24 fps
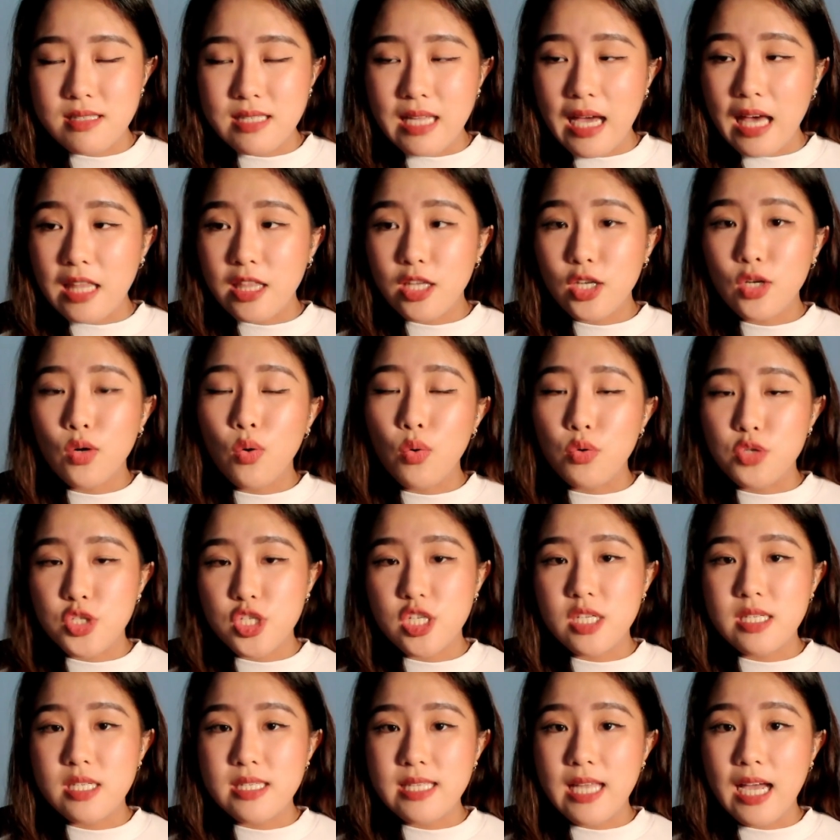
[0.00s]
the other
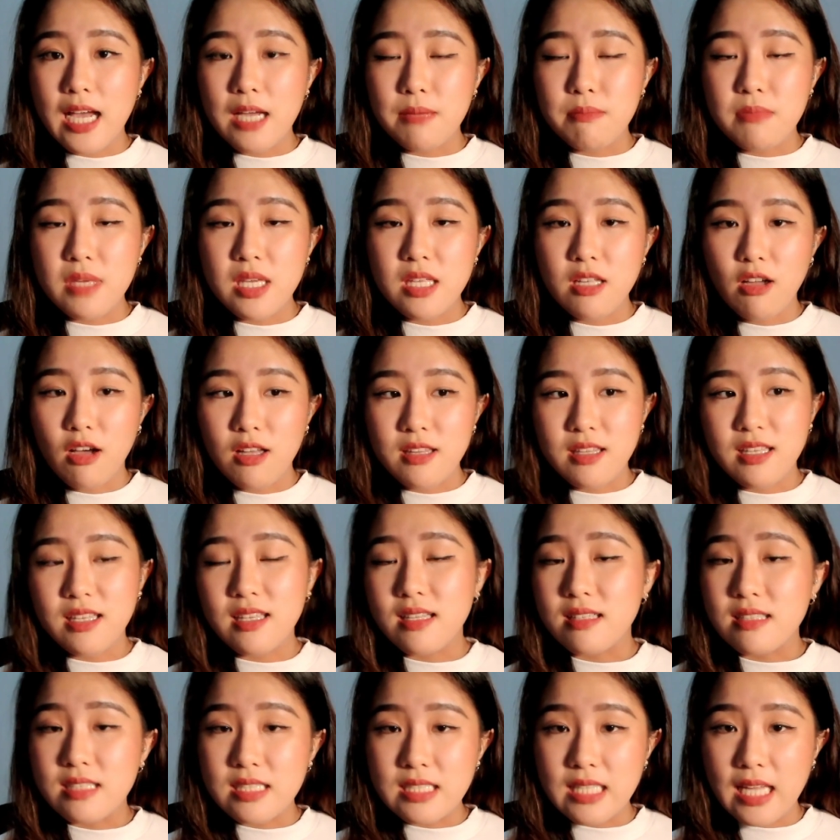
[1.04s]
coaches that I meet on the
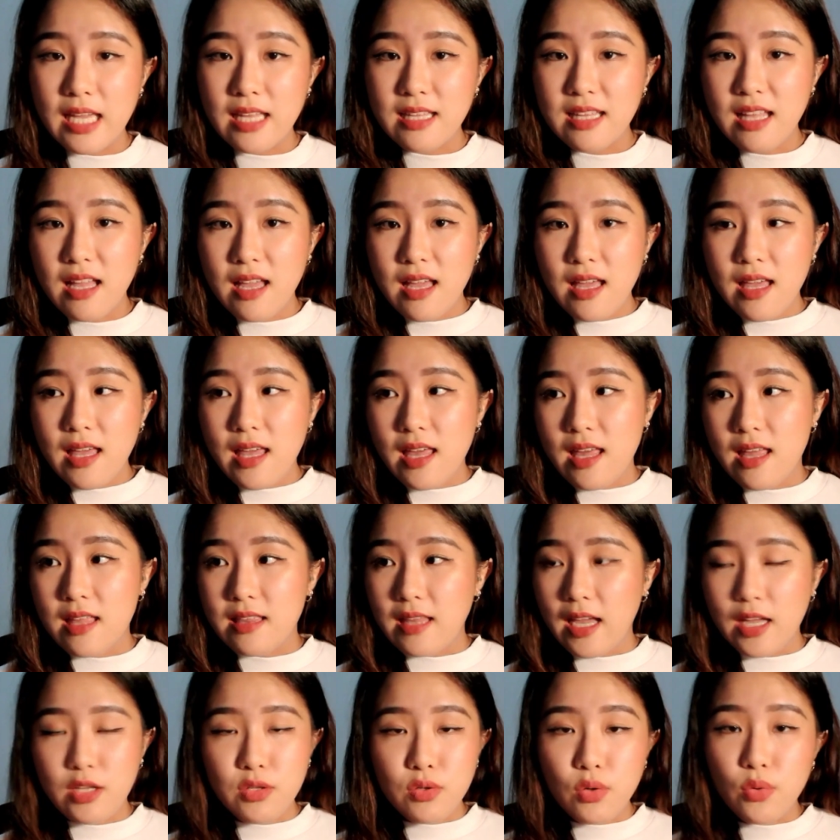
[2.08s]
internet and
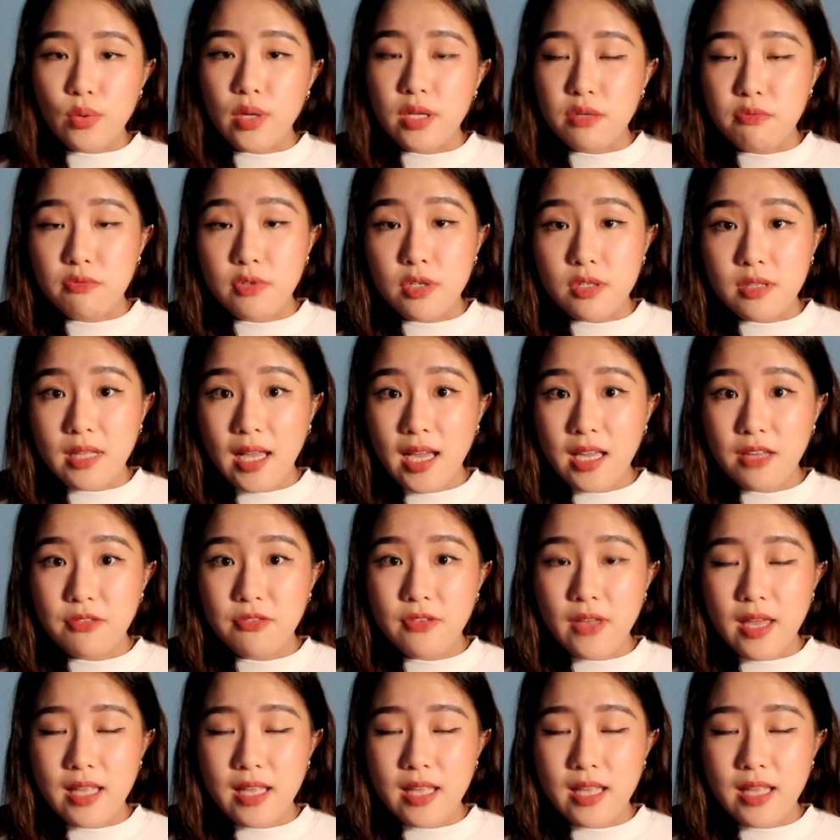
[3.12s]
I know in real life.